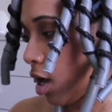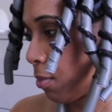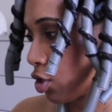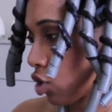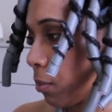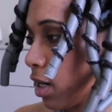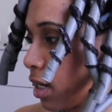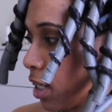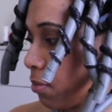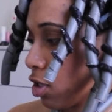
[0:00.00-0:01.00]
Um, so I'm
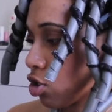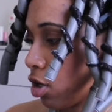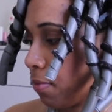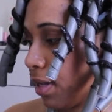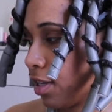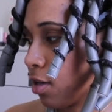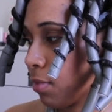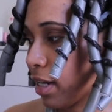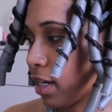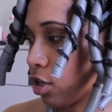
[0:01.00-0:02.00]
gonna keep this on
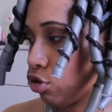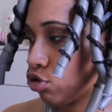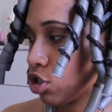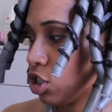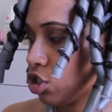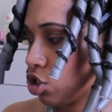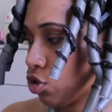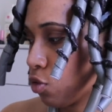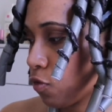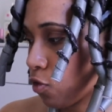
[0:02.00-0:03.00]
medium like I usually
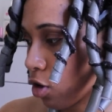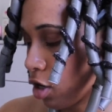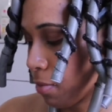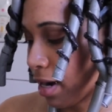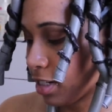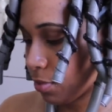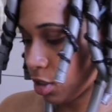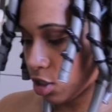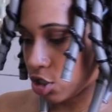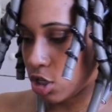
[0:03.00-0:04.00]
do for my deep
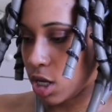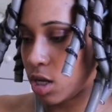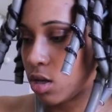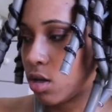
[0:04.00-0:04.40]
conditioning.